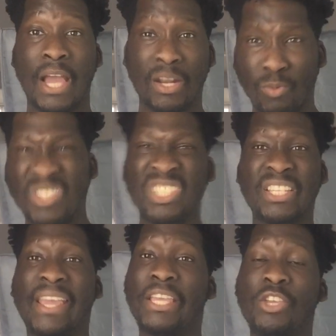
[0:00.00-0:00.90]
And I wanted
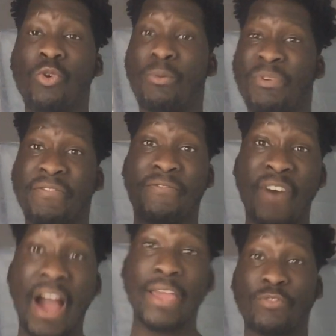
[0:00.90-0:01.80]
to hit you up with
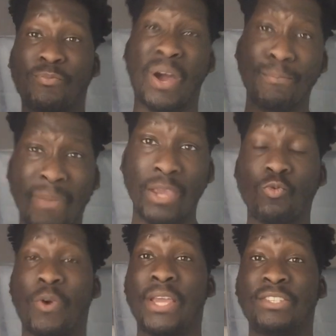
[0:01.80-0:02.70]
5 of my
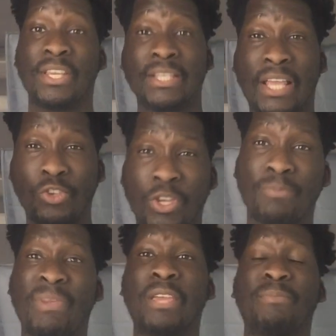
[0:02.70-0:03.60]
main ways that you
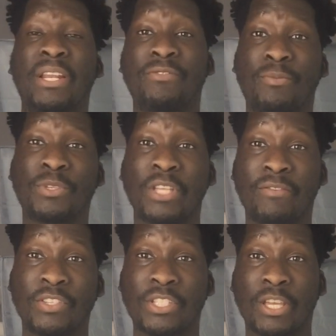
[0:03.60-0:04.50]
can make money from
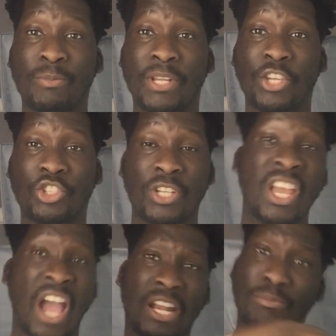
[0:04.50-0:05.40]
serviced accommodation.
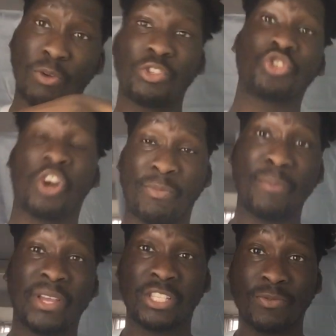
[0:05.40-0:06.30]
And I'm going to try my
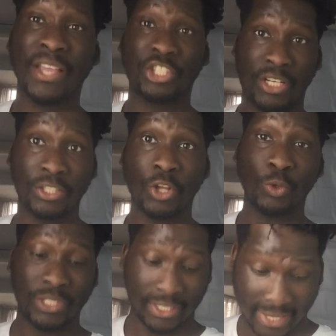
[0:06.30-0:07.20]
best to actually
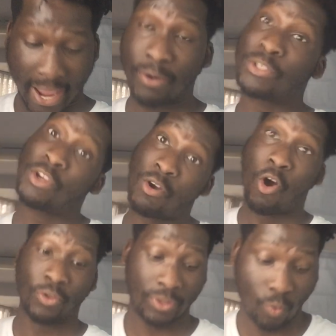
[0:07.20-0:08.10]
note it down
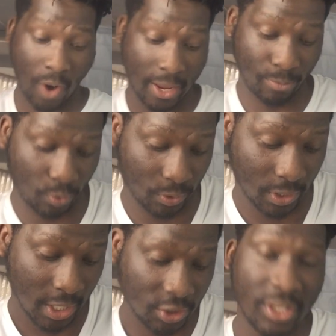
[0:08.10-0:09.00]
on the whiteboard.
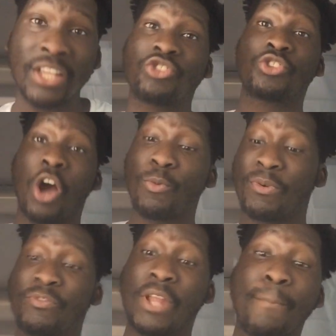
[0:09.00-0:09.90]
So let's start
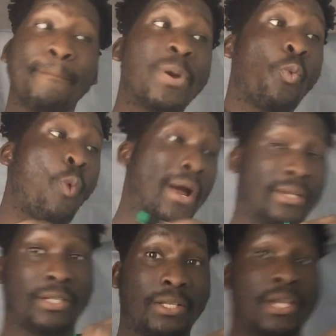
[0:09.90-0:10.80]
with number
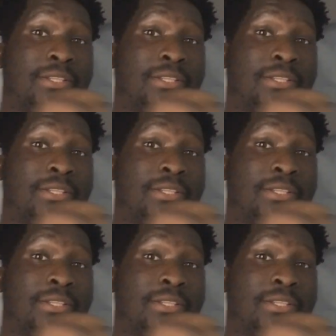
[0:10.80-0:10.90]
1.